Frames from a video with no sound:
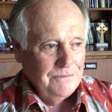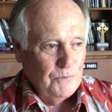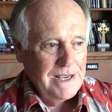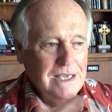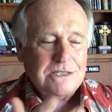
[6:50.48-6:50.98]

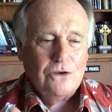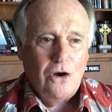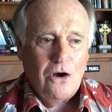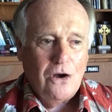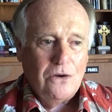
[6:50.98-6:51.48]
bring us
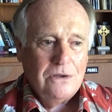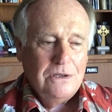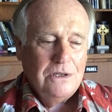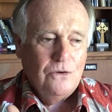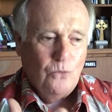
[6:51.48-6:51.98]
all
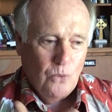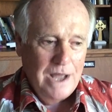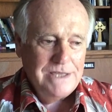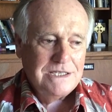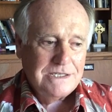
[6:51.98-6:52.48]

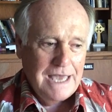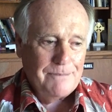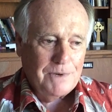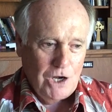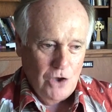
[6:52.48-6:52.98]
one
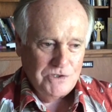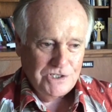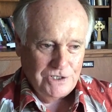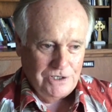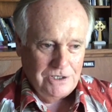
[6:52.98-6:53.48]
step
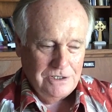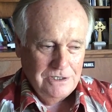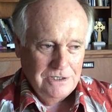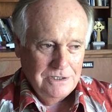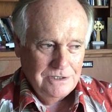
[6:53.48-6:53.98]
closer
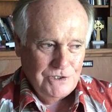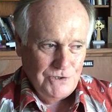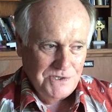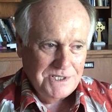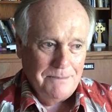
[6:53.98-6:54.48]

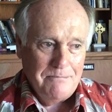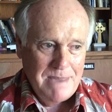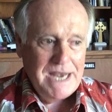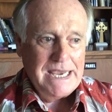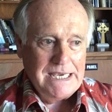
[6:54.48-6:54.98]
to
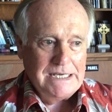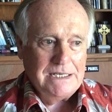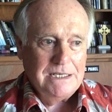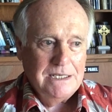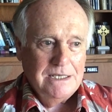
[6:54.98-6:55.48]

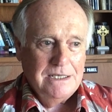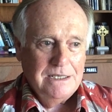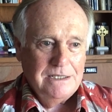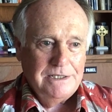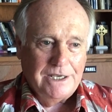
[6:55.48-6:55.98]
submitting
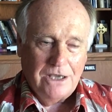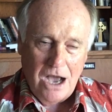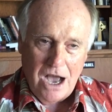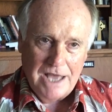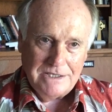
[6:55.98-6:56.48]
to
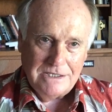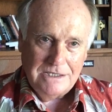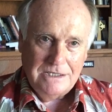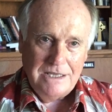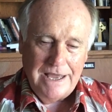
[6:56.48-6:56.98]
God
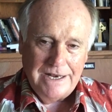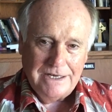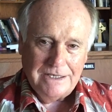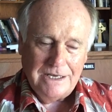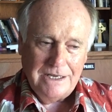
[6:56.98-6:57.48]

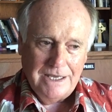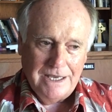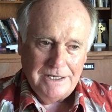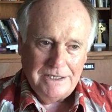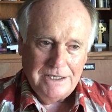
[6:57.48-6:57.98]
in
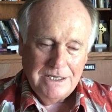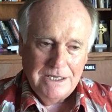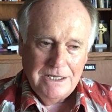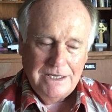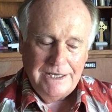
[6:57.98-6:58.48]

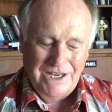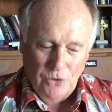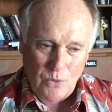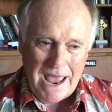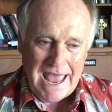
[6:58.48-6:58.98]

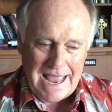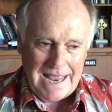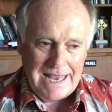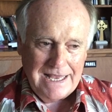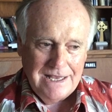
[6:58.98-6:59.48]
a
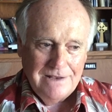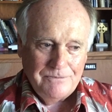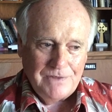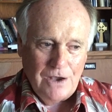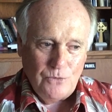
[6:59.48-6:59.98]
way
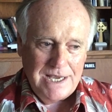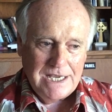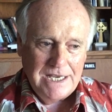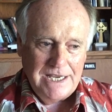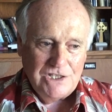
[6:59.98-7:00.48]
that we
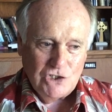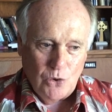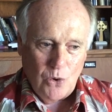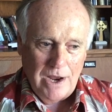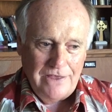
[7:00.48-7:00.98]
can
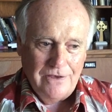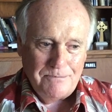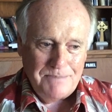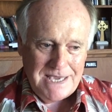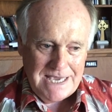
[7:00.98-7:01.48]
enjoy the
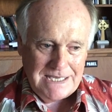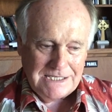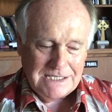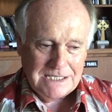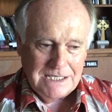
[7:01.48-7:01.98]

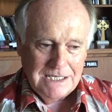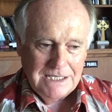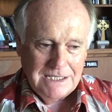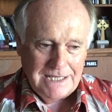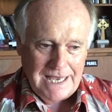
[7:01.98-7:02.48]
peace
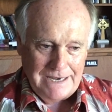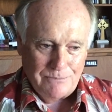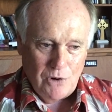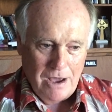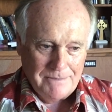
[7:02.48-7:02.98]
that he
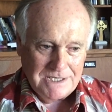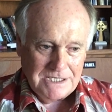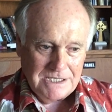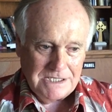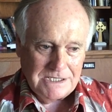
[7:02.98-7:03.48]

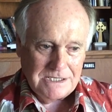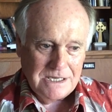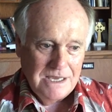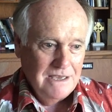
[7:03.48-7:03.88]
promises.